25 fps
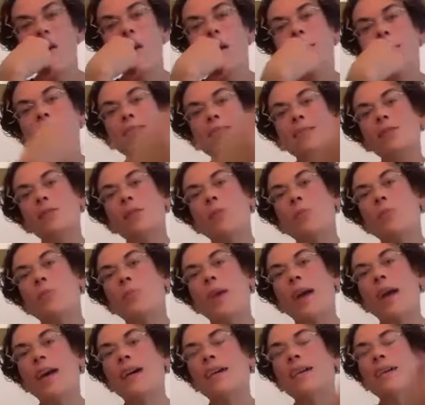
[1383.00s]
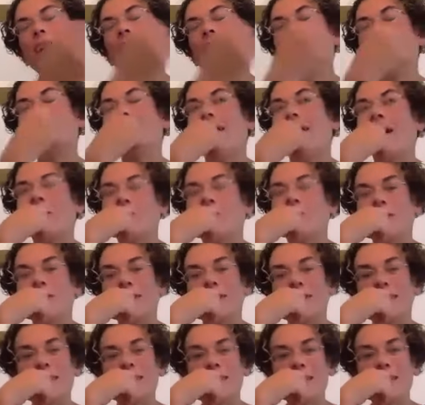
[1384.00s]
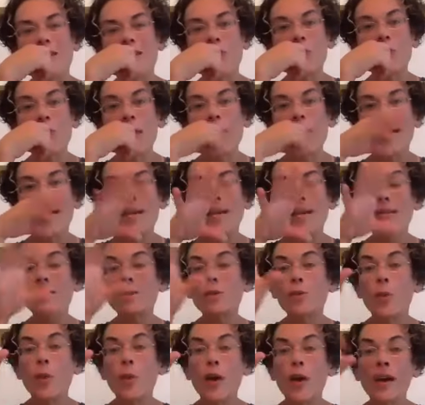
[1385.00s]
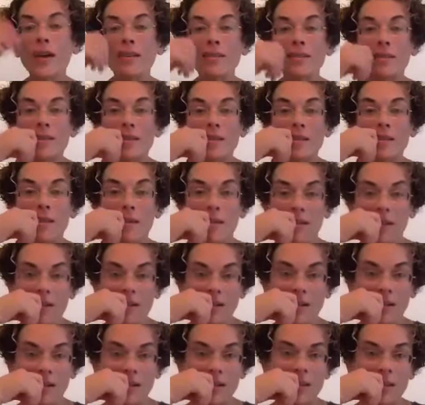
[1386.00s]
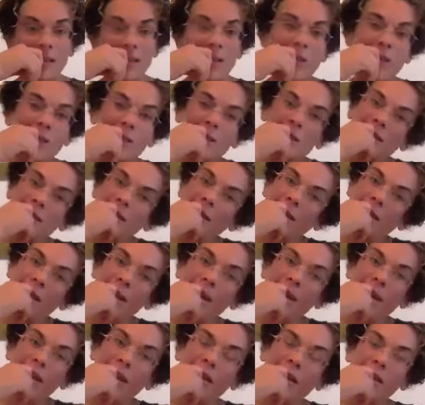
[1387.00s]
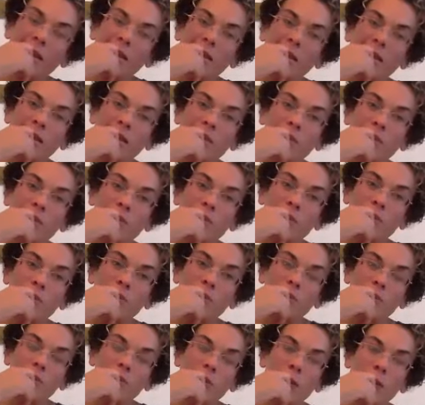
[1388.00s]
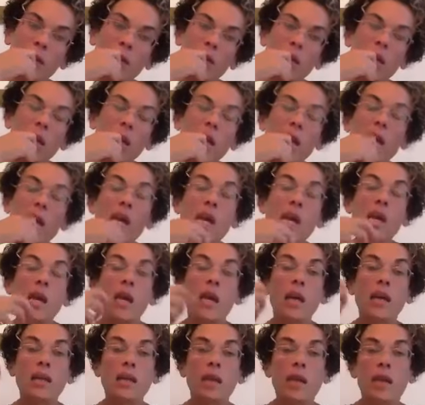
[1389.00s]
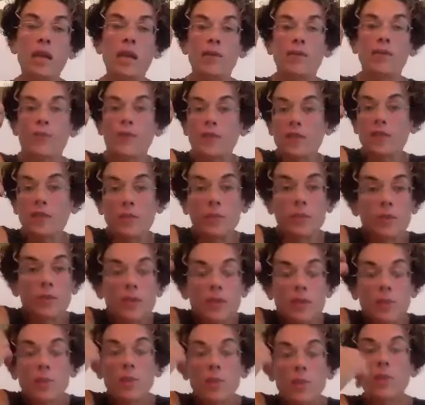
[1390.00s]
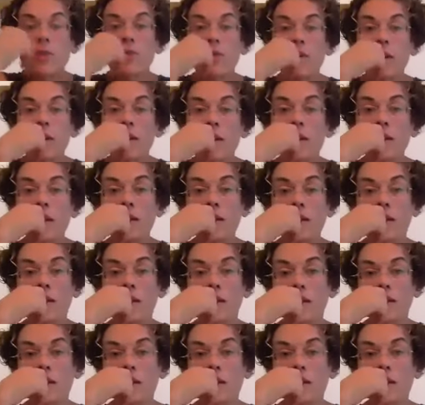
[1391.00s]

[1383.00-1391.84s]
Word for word: And so the bat kind of operates in this way. It's quiet in the dark until there's the light, right? And, and for some reason, we're afraid